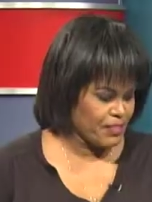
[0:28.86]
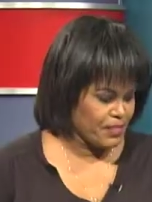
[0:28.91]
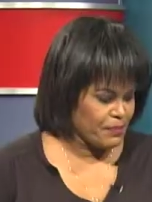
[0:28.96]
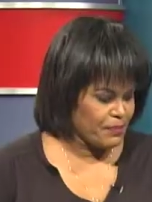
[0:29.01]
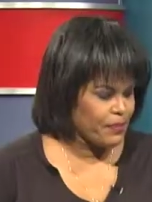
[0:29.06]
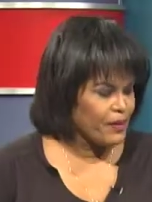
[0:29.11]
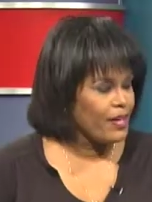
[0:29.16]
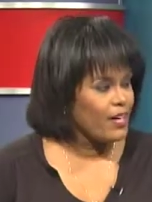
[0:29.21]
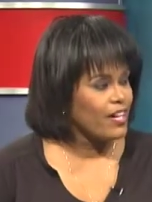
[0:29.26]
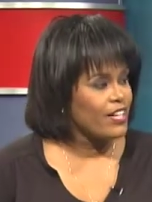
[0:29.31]
the
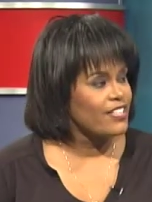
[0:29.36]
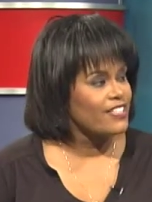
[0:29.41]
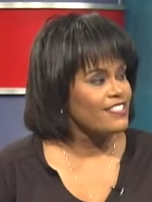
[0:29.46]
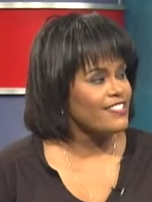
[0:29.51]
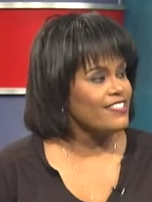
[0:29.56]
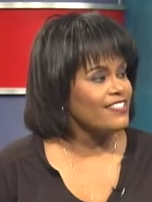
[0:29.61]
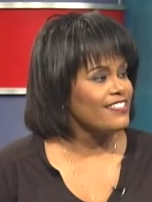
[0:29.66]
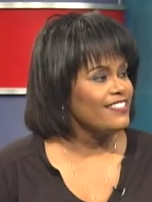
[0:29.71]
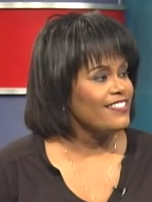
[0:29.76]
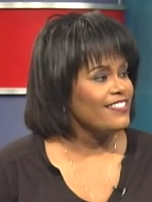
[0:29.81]
part.
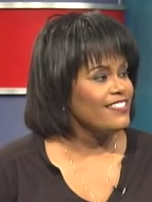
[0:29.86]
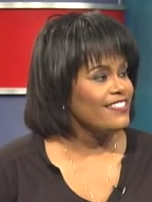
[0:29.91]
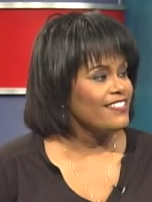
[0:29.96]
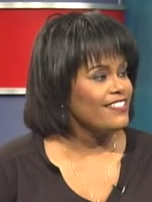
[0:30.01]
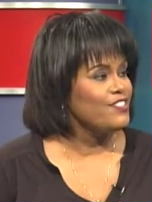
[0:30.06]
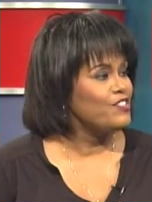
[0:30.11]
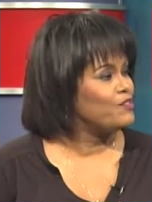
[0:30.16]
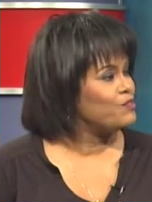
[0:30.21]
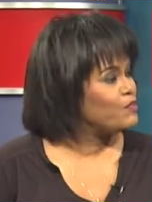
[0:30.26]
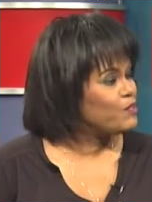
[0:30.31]
Oh,
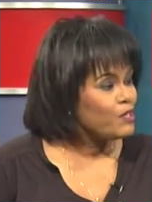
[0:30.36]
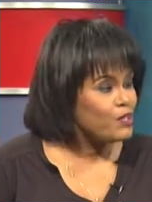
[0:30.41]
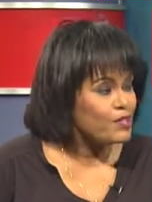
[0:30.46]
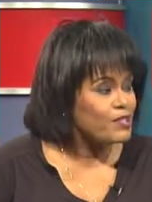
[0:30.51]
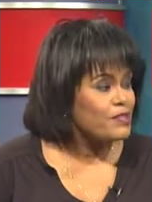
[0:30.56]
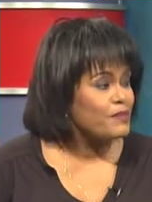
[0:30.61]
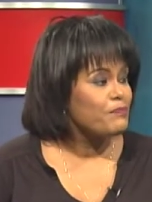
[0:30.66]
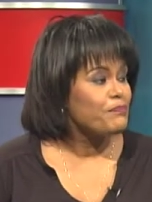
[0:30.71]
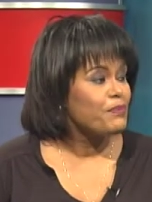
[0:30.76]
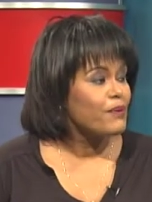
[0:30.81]
thank you. You look
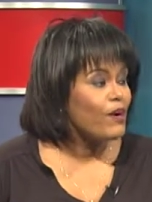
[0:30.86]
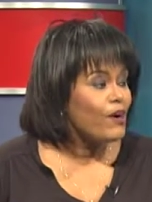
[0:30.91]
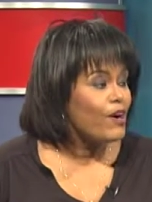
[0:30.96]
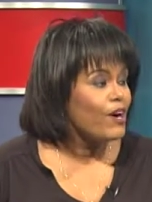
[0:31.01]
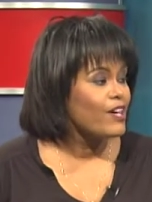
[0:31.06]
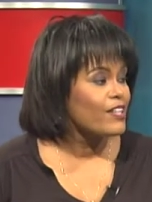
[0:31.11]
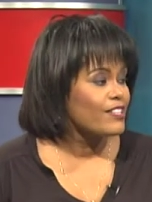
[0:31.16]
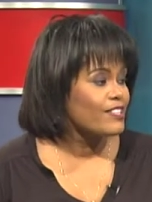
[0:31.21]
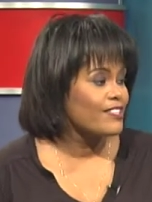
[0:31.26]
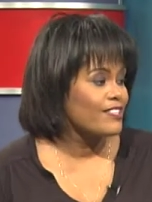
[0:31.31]
the
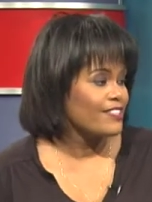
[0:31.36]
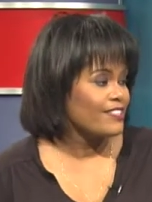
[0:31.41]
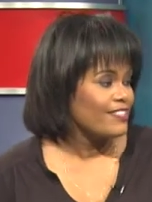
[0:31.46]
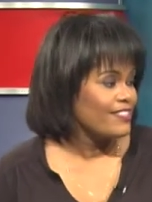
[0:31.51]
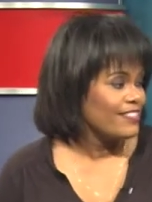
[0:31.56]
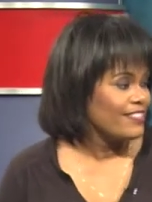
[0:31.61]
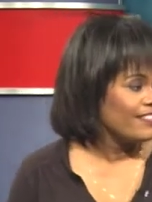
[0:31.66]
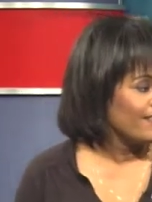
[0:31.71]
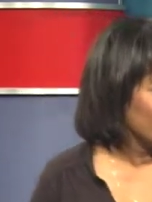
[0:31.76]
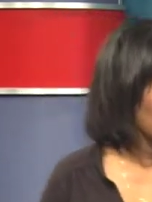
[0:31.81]
part. Yeah, you know.